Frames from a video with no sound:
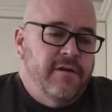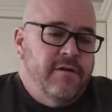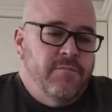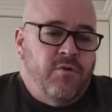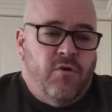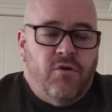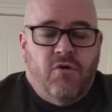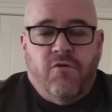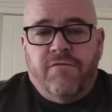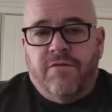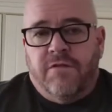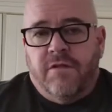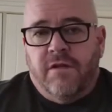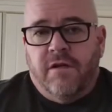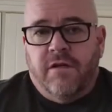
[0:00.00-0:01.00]
Pour over
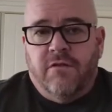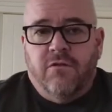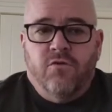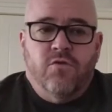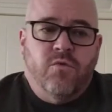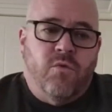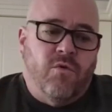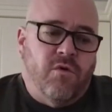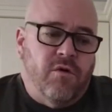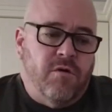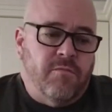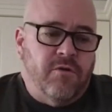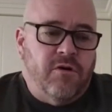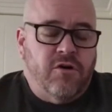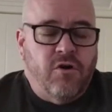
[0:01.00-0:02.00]
the
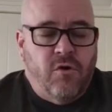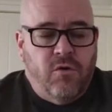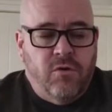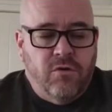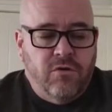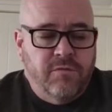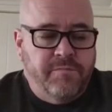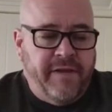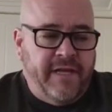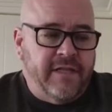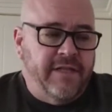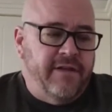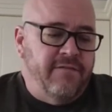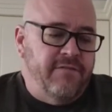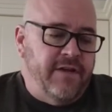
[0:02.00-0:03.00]
lukewarm or cold
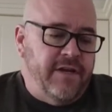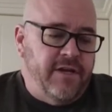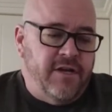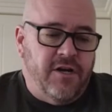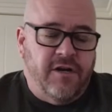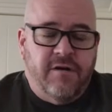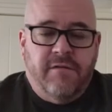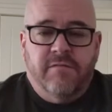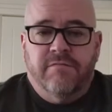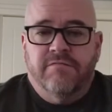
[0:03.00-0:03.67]
pickling vinegar.